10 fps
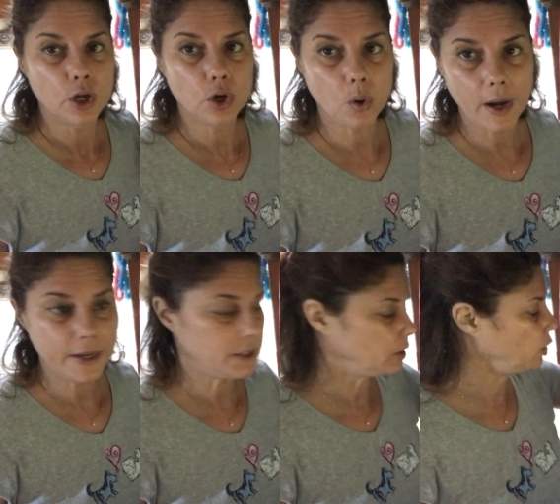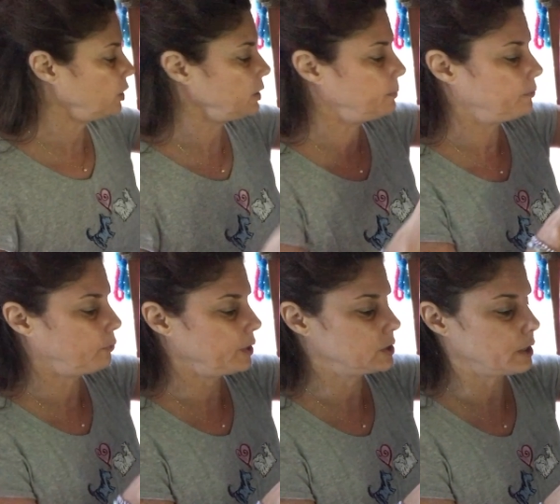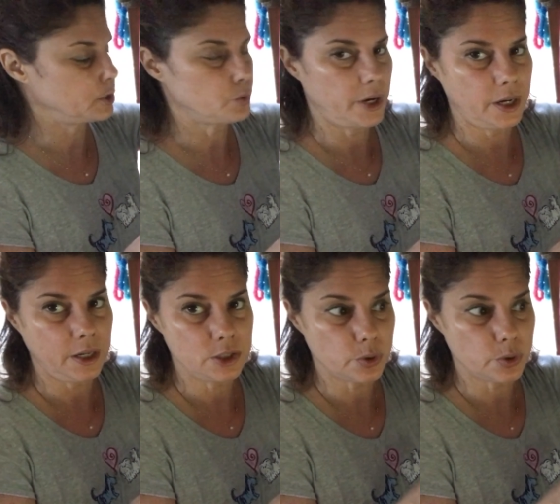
go hiking early before it starts raining.